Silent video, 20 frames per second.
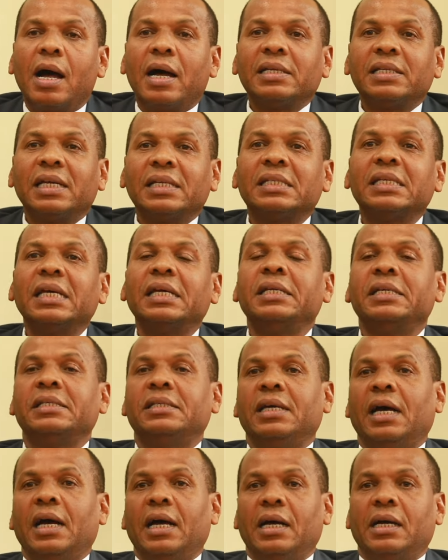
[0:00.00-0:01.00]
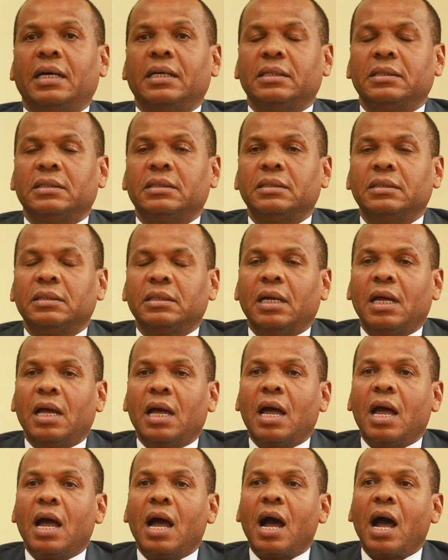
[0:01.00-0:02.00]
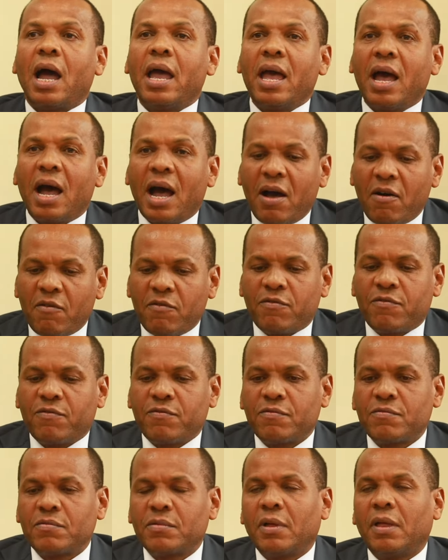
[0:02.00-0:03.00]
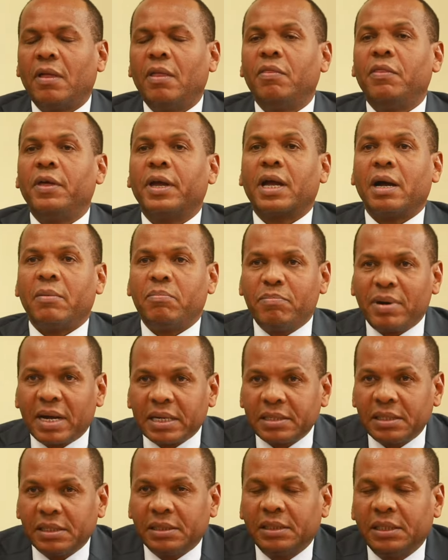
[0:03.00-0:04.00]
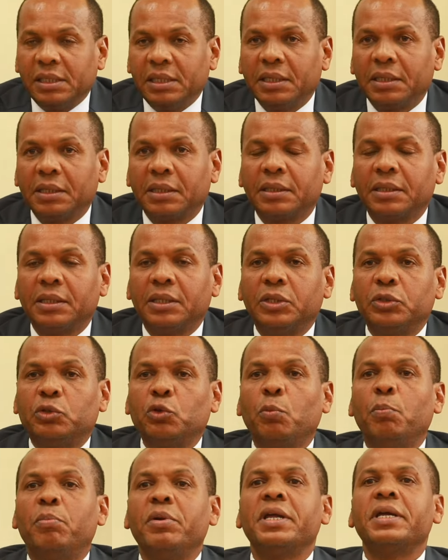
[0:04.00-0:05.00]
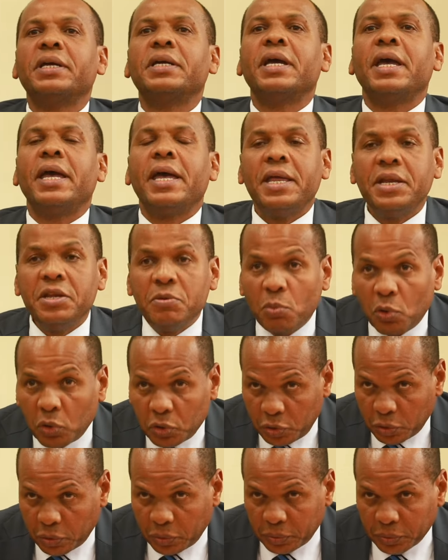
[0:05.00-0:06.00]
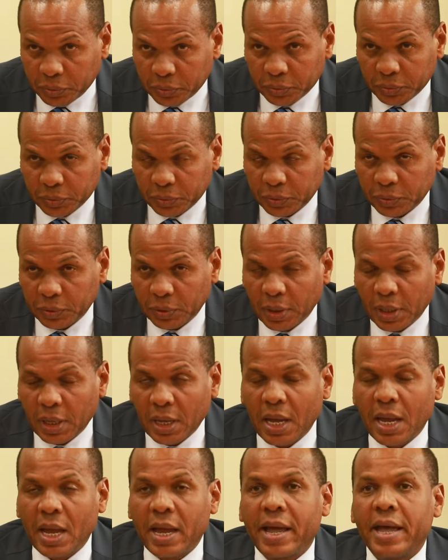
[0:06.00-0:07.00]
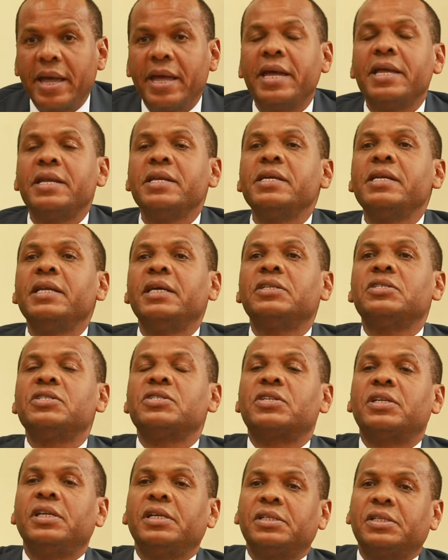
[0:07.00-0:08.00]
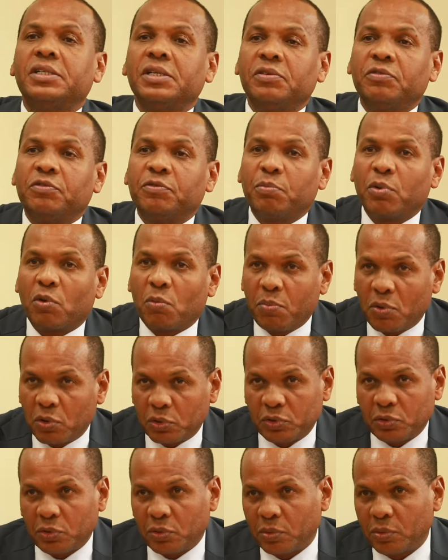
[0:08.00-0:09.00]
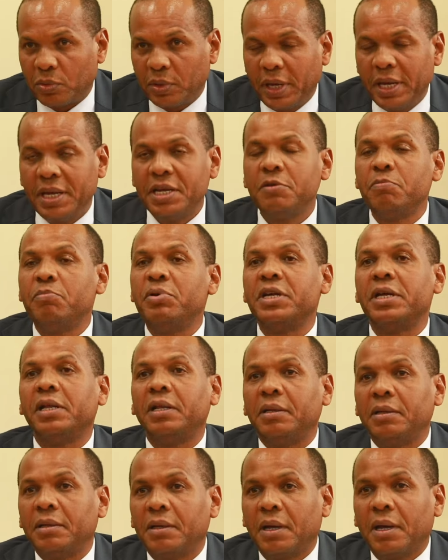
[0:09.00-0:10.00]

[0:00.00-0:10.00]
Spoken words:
as a senator, I have the capacity to bring any motion, any legislative proposal, any bill